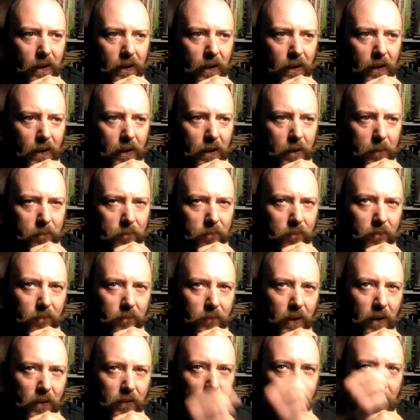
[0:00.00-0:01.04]

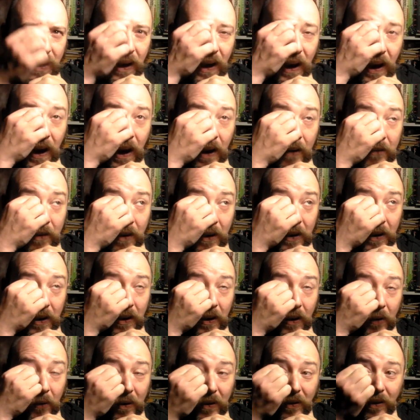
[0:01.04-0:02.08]
I've got a hair right
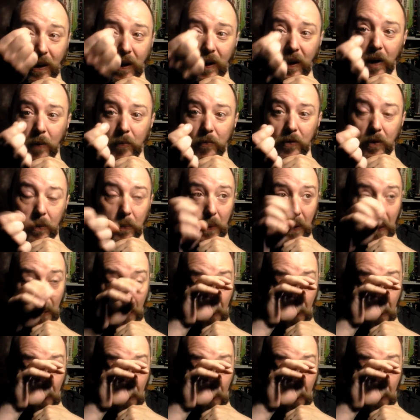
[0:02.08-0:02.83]
here. Where's that come from?